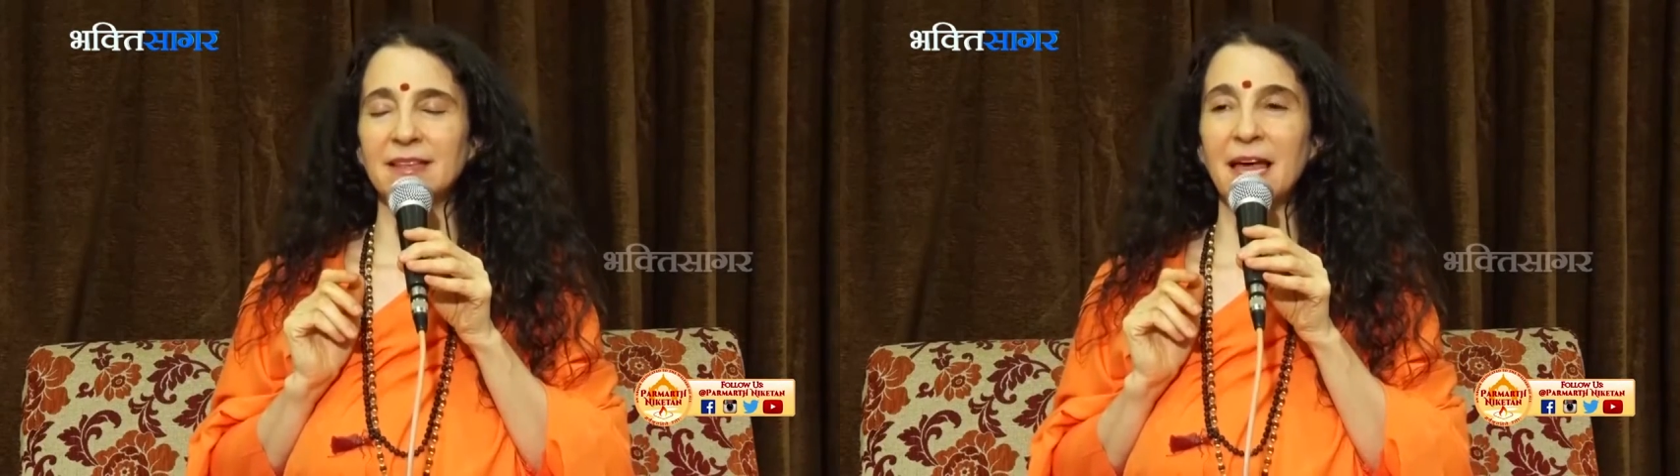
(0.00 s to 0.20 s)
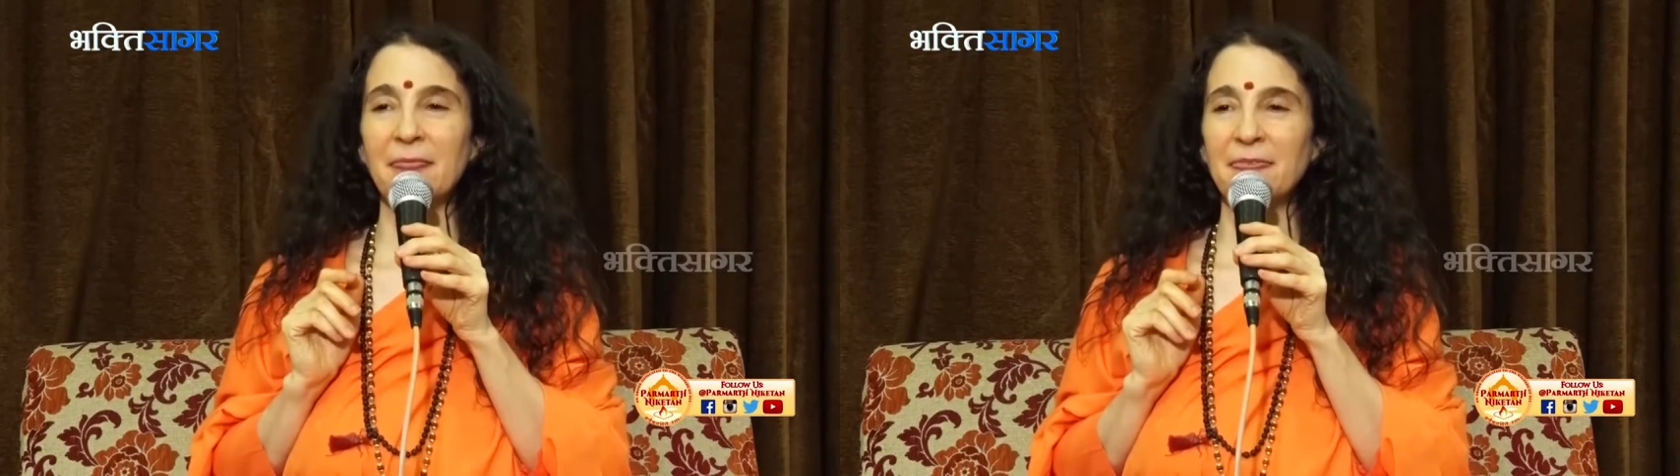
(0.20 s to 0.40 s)

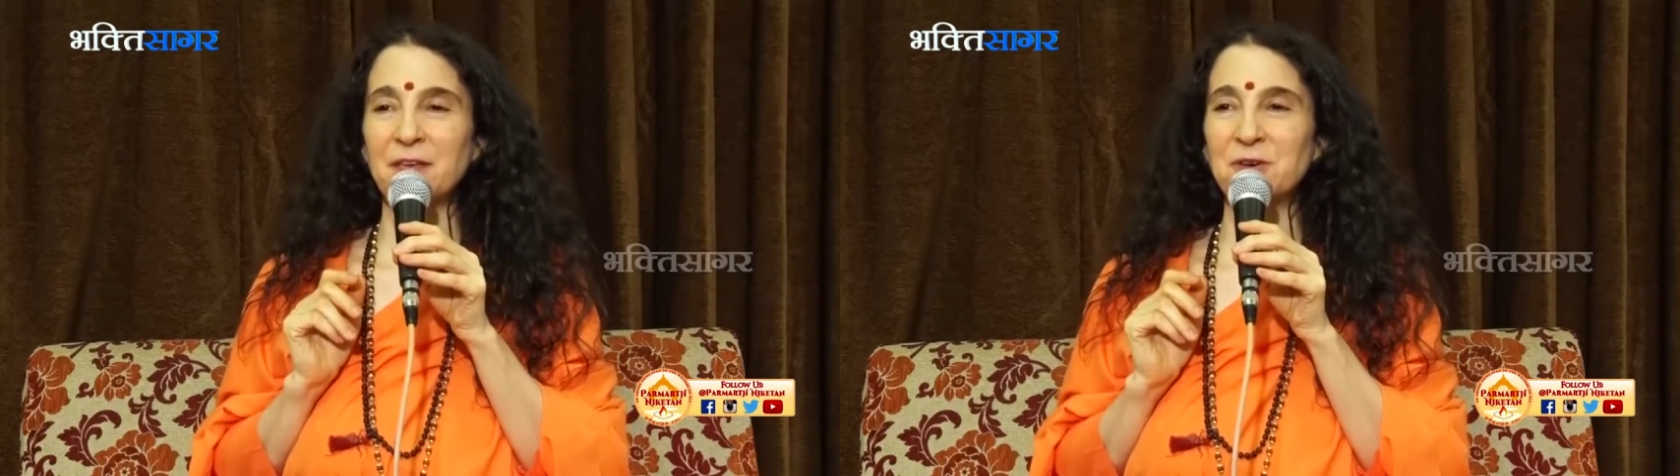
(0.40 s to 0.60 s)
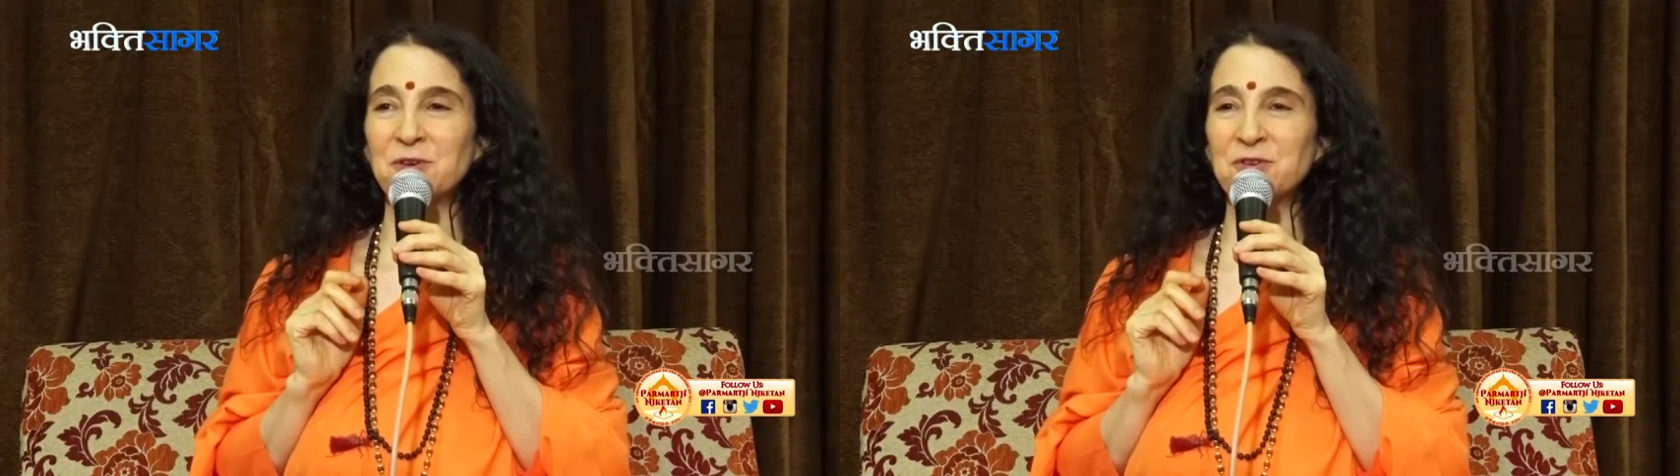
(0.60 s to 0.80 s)
let
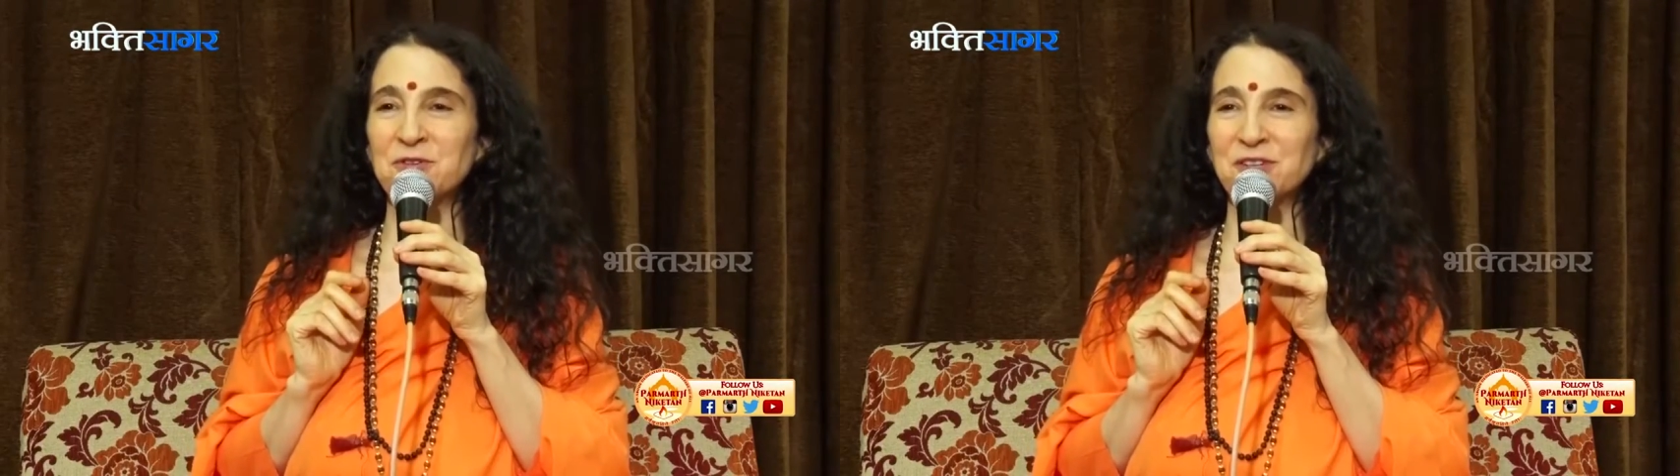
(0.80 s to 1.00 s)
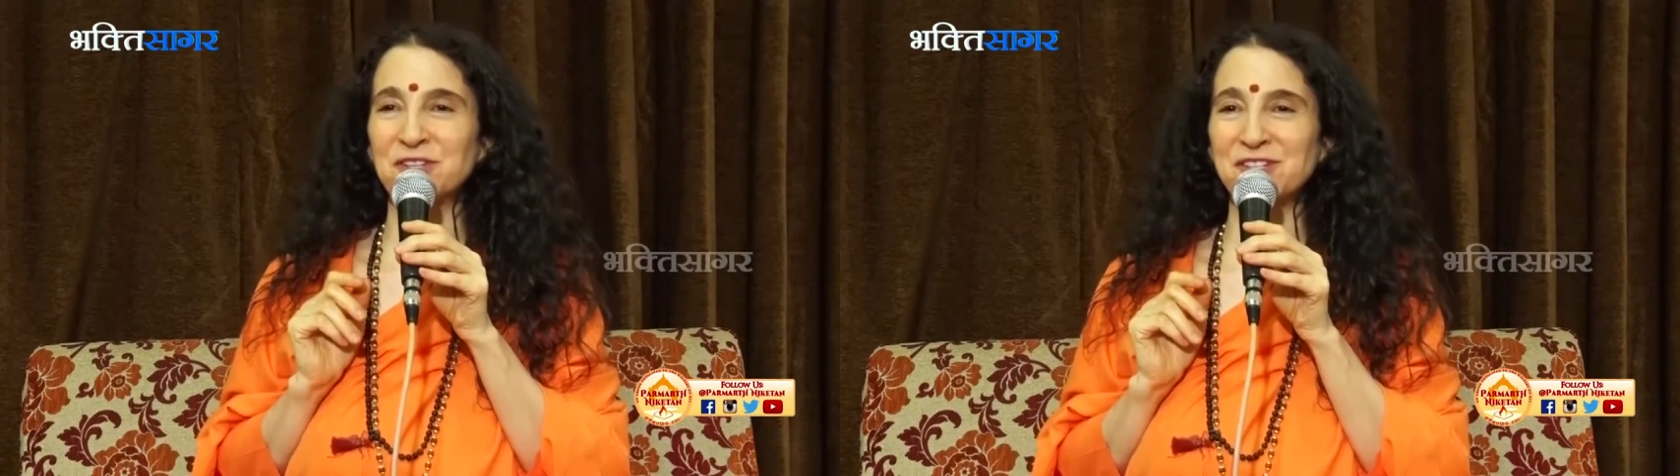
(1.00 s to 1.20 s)
the
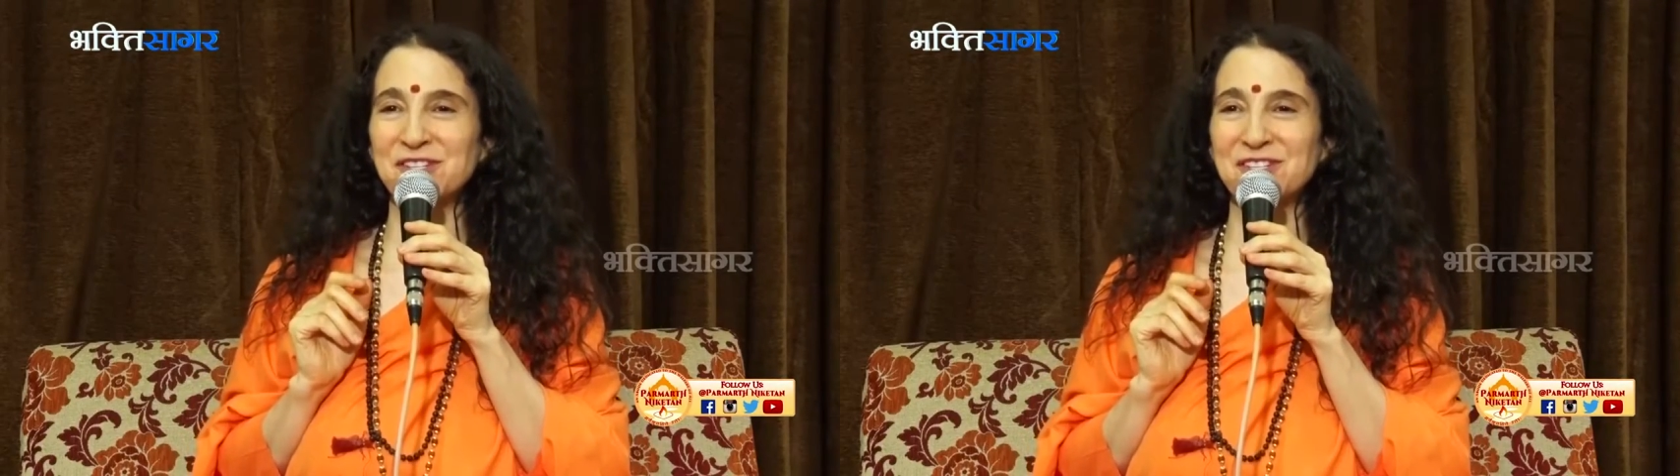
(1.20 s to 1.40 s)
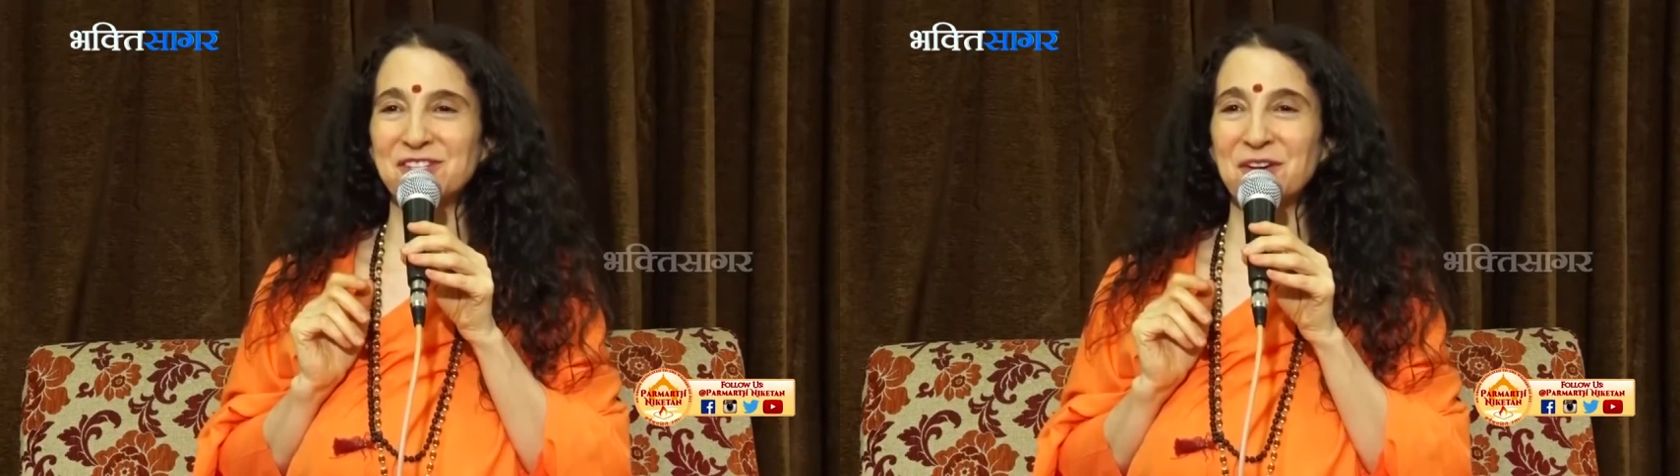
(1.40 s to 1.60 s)

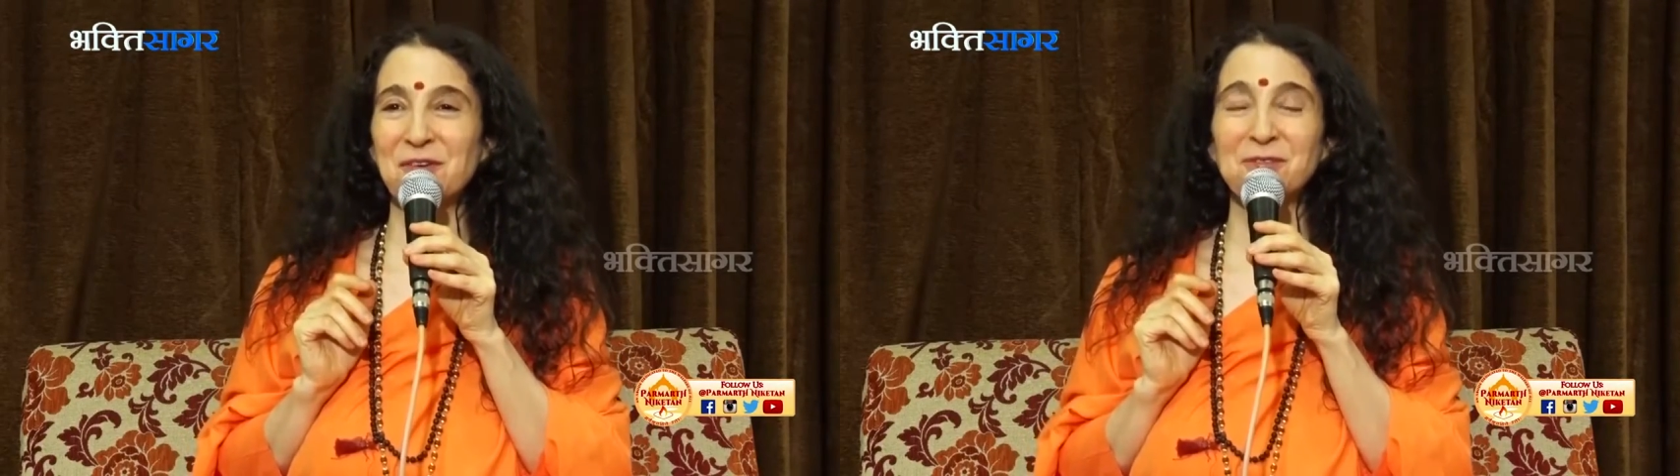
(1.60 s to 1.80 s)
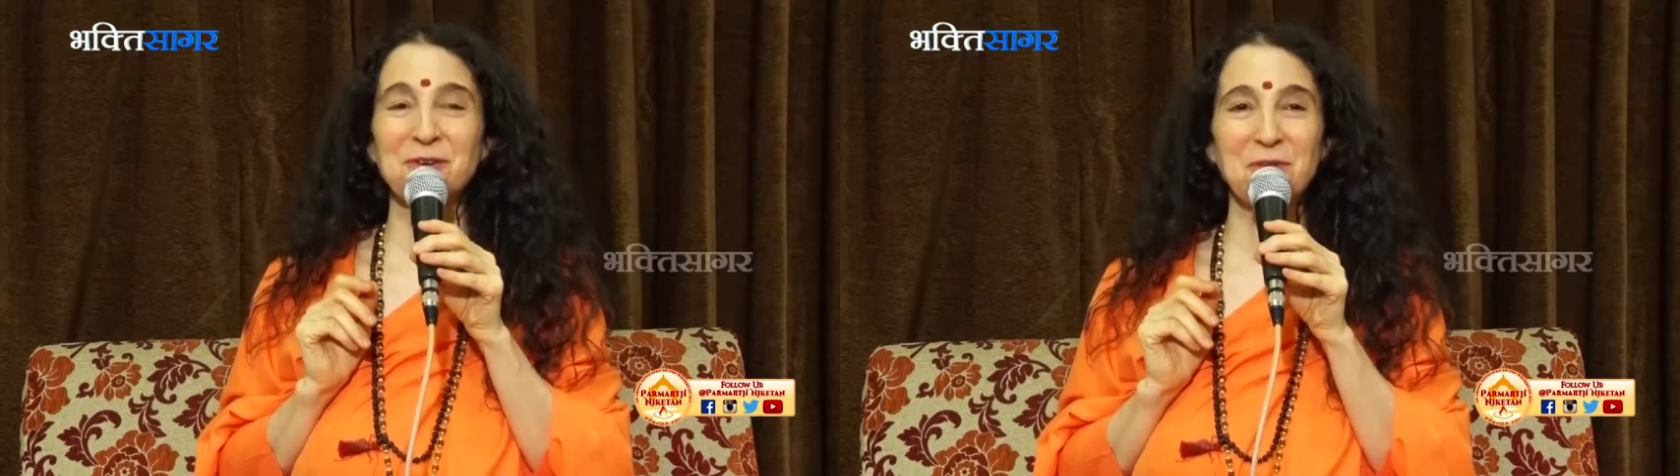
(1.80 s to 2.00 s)
universe
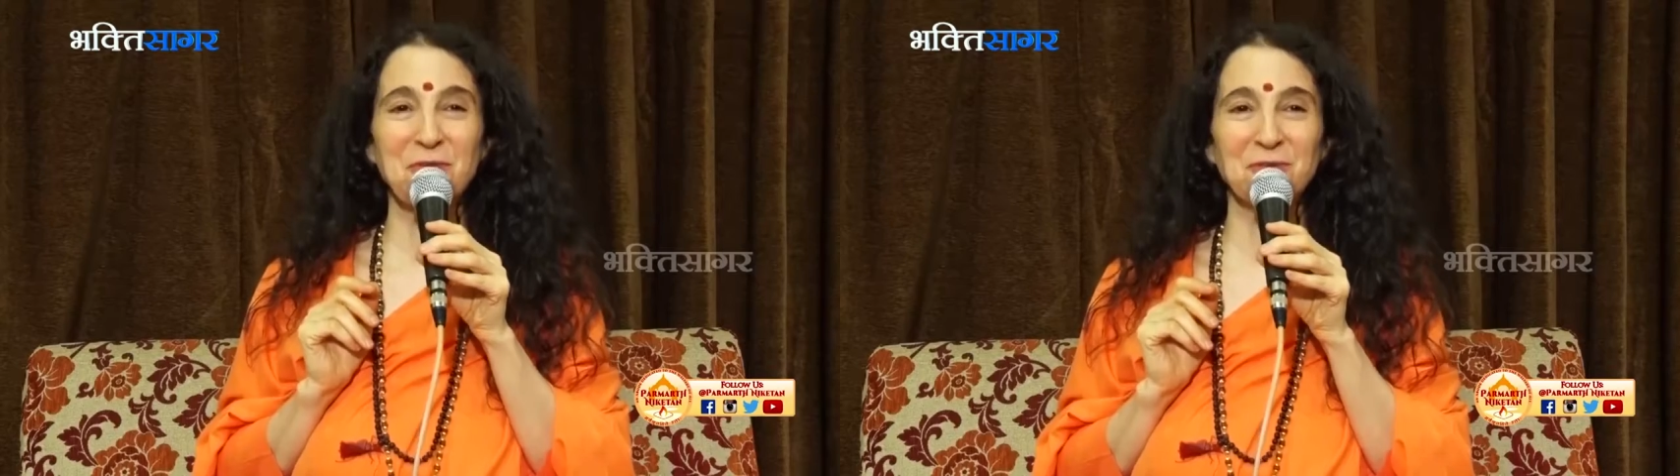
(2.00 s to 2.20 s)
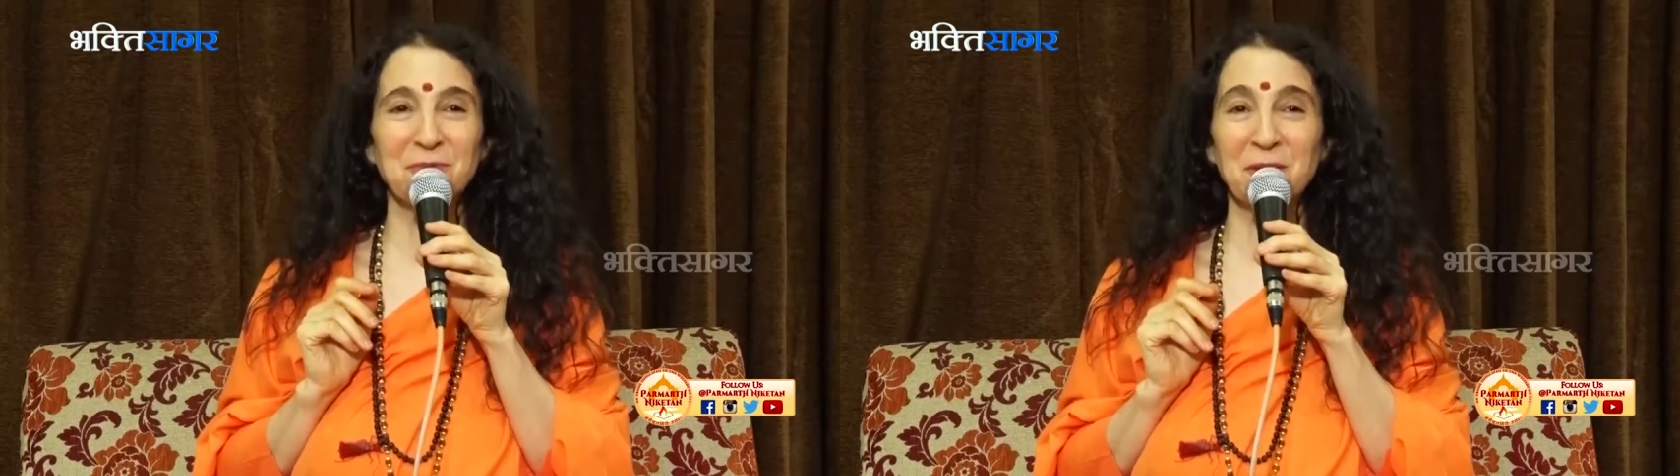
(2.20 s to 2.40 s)
flow
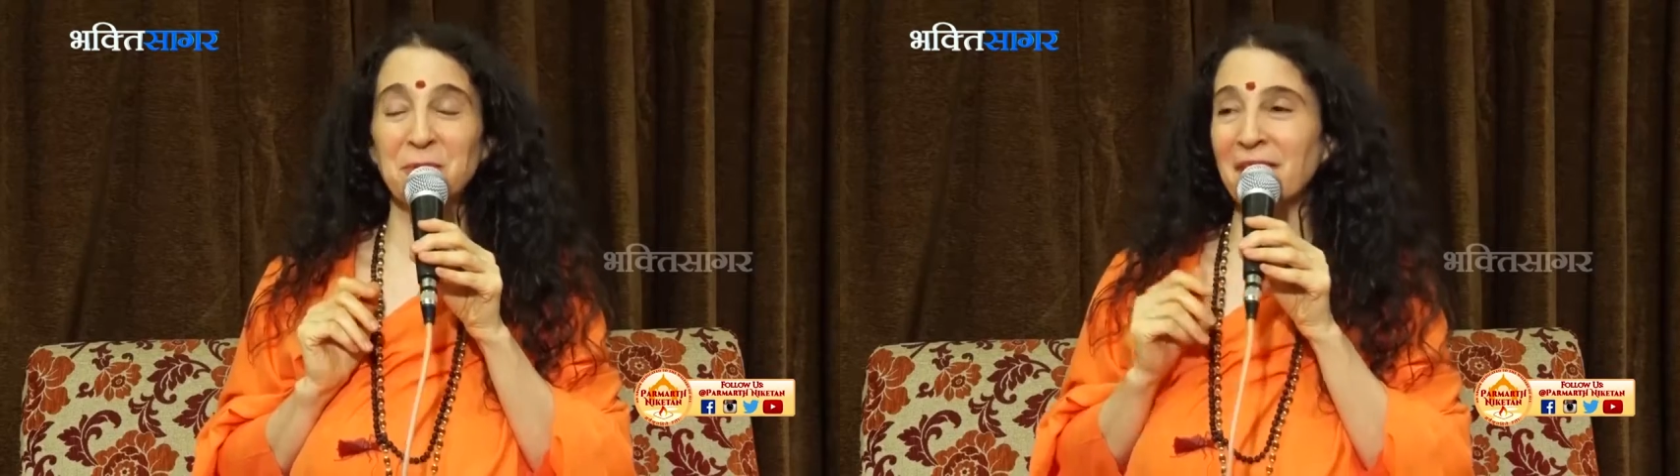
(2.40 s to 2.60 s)
through me.